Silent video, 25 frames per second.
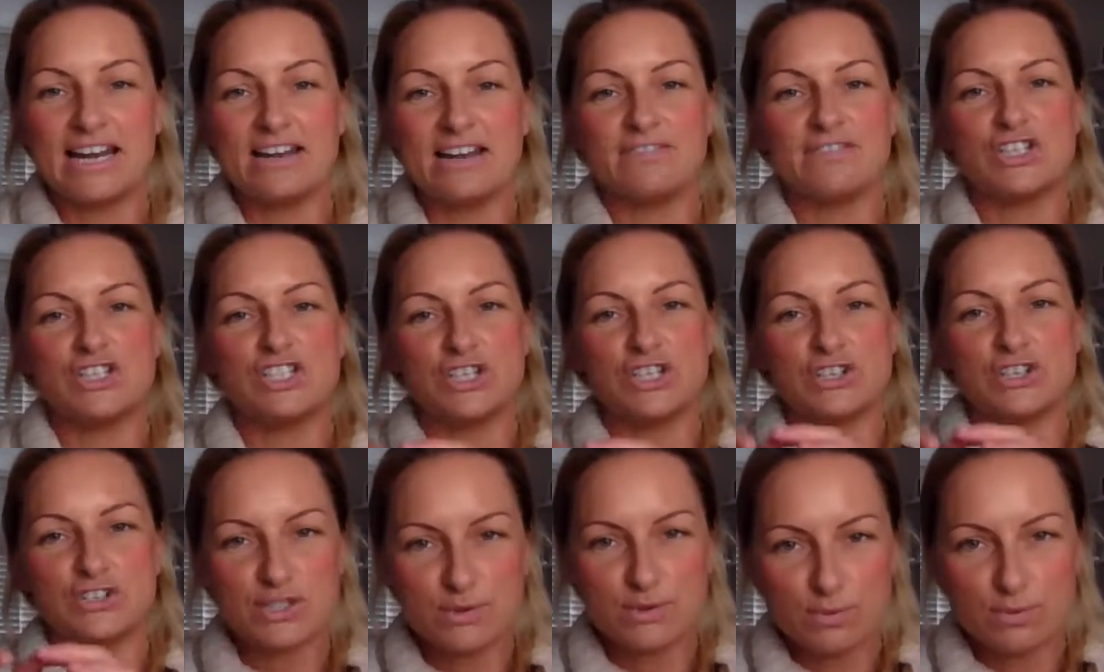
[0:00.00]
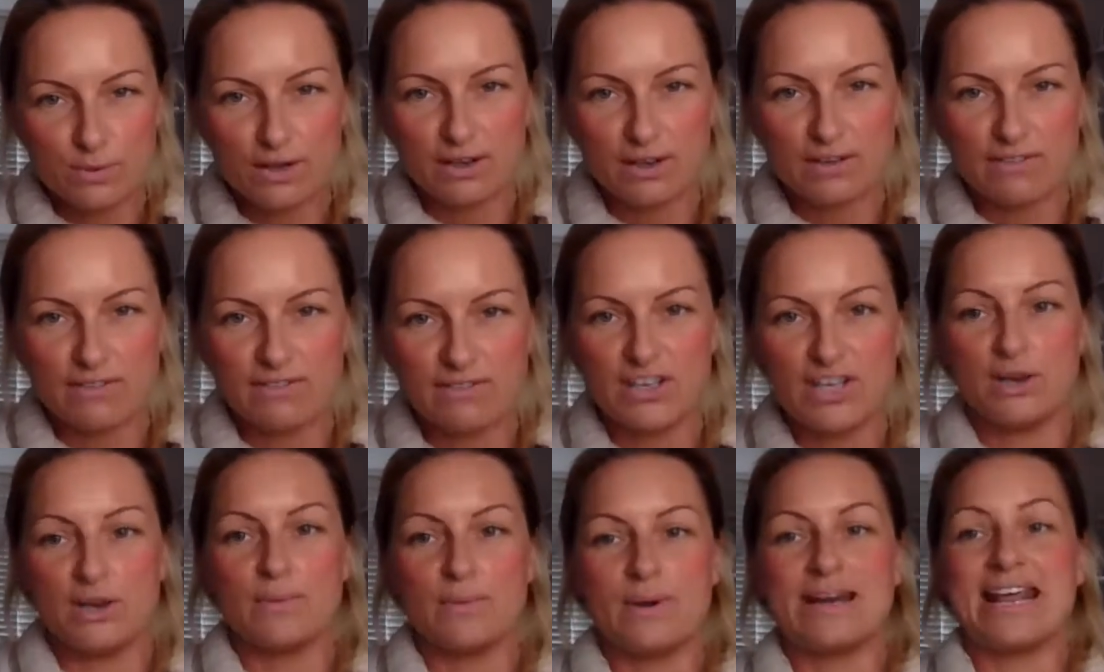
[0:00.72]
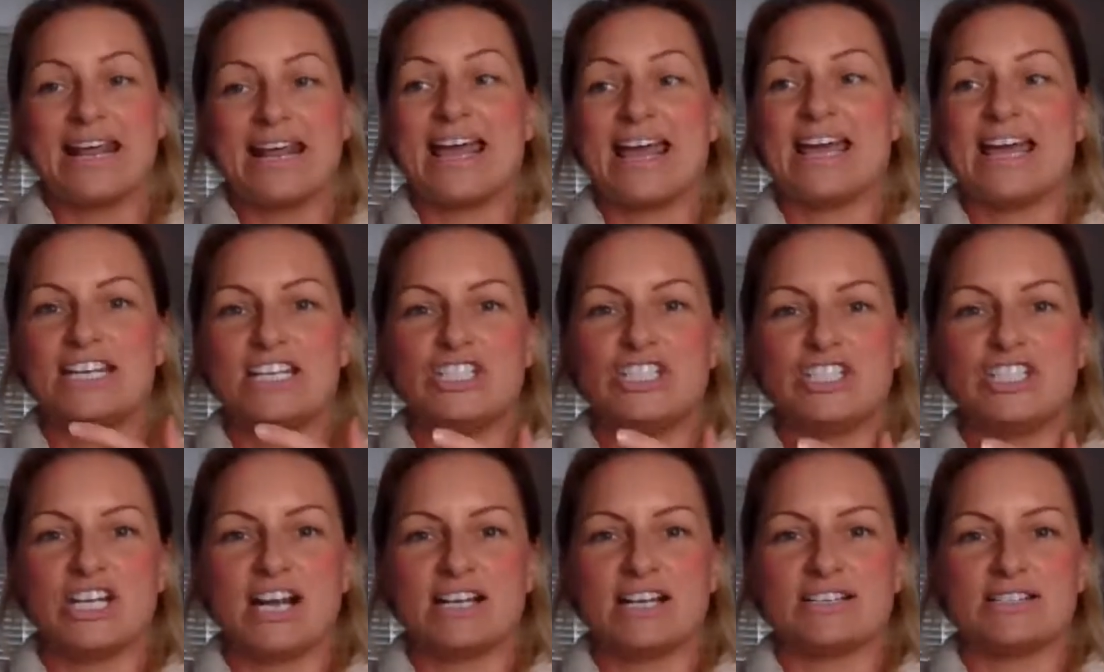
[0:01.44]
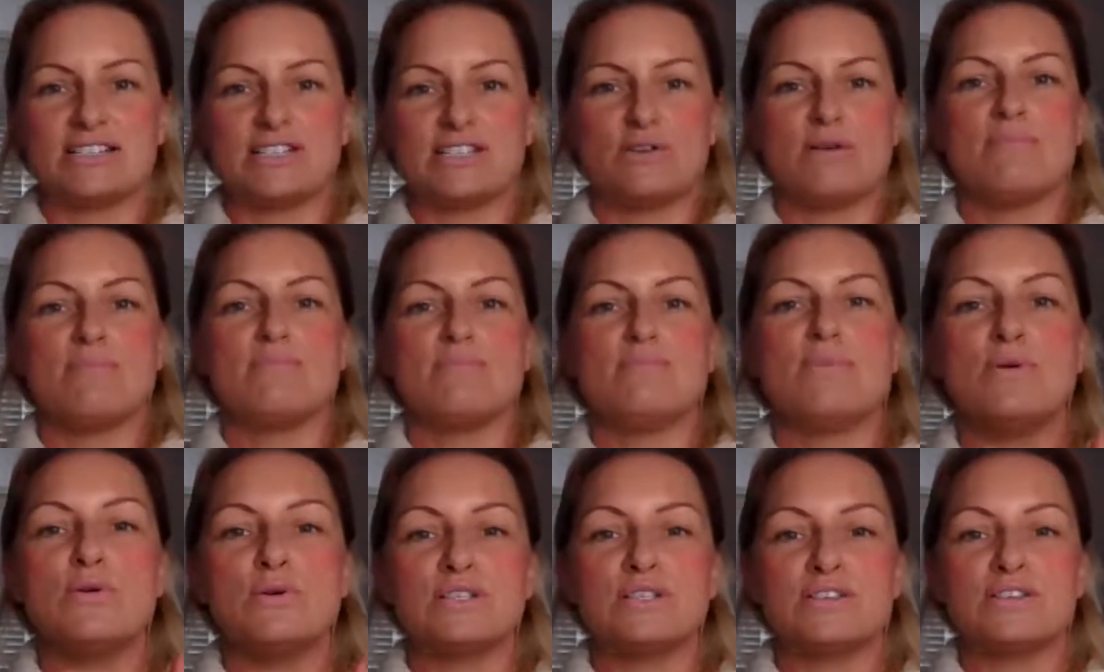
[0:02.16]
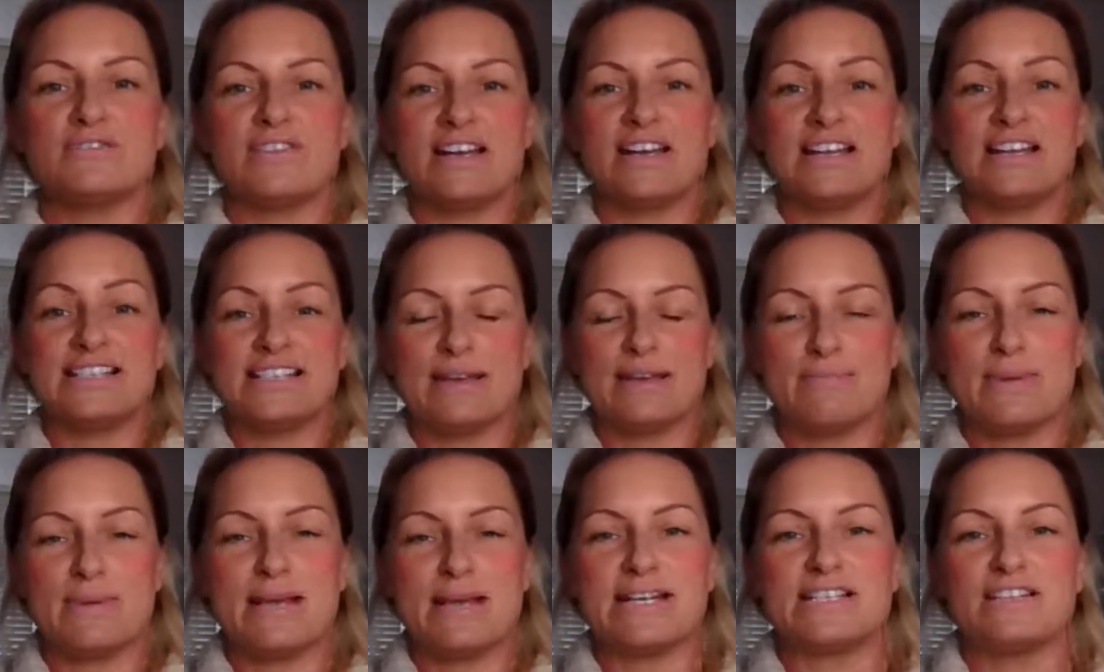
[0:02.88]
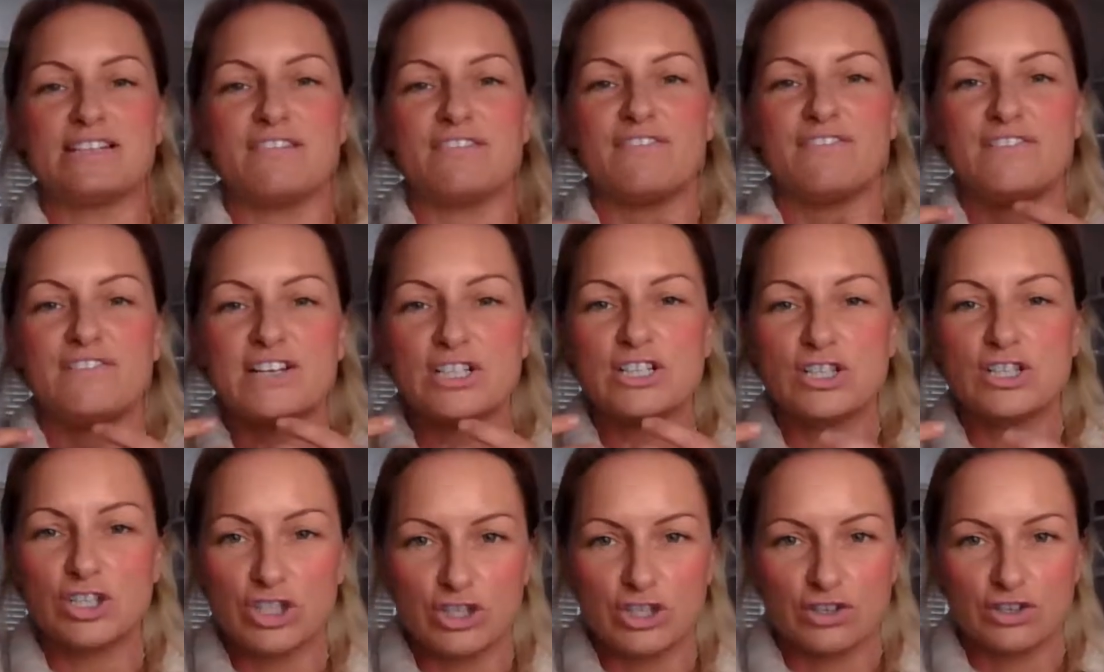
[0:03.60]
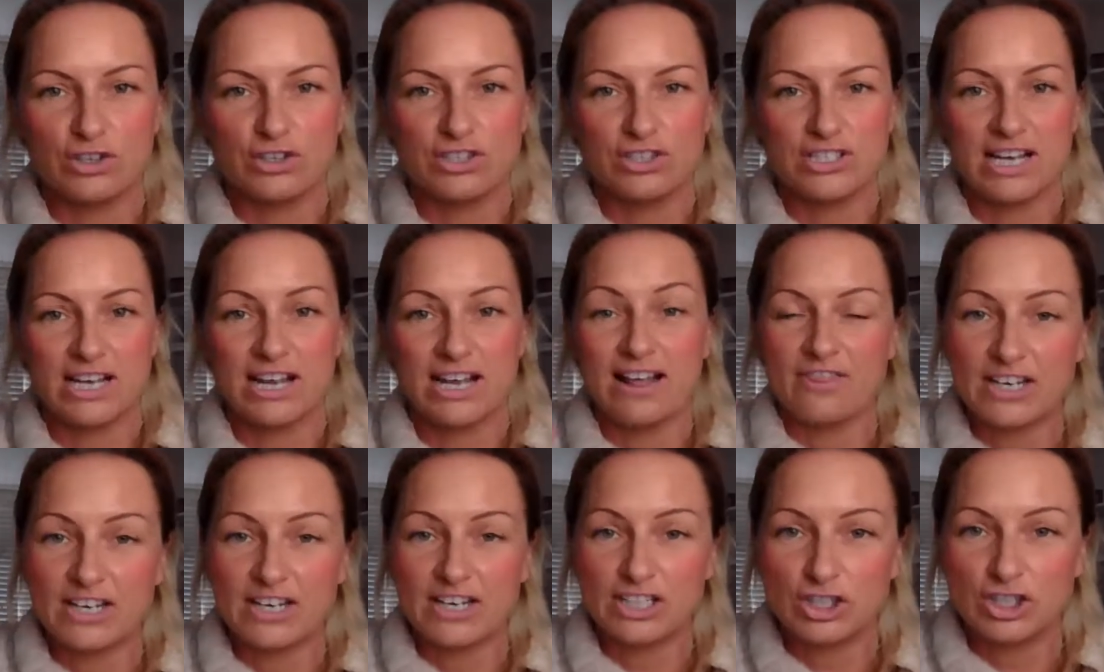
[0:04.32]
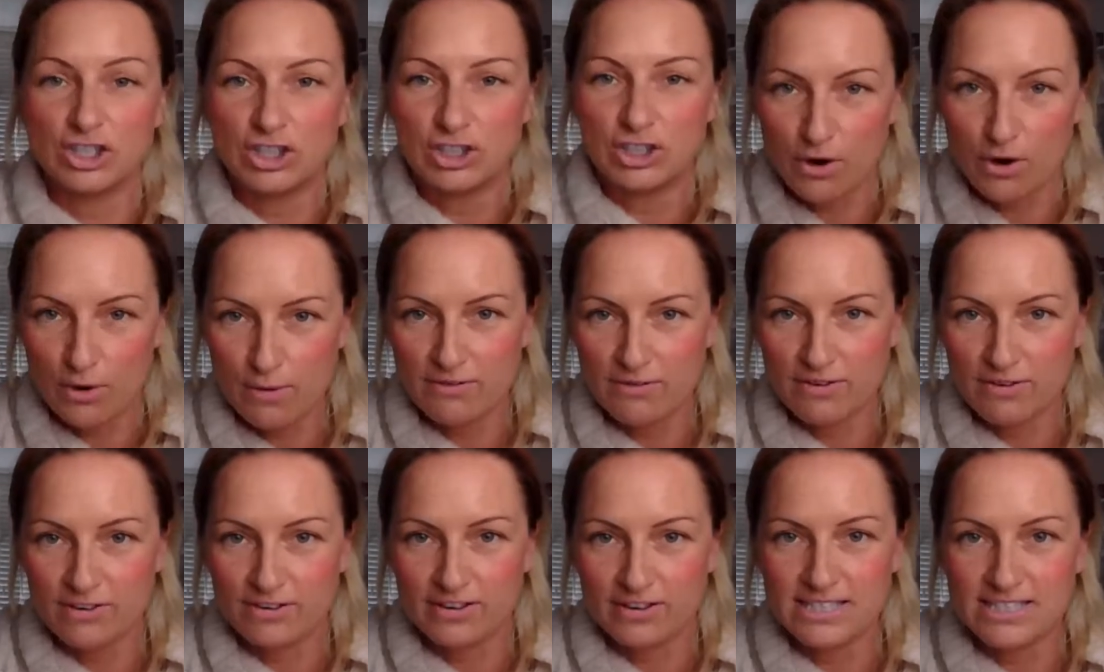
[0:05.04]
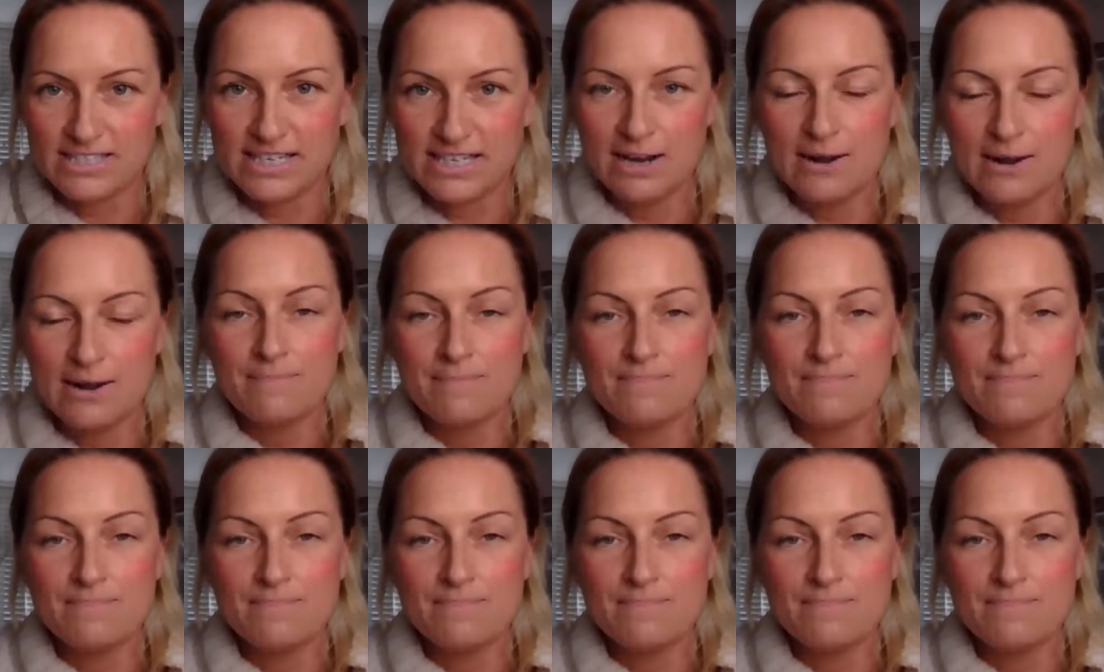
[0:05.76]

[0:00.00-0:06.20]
And if it does work for you and it energizes you and motivates you and makes you feel good, then go for it.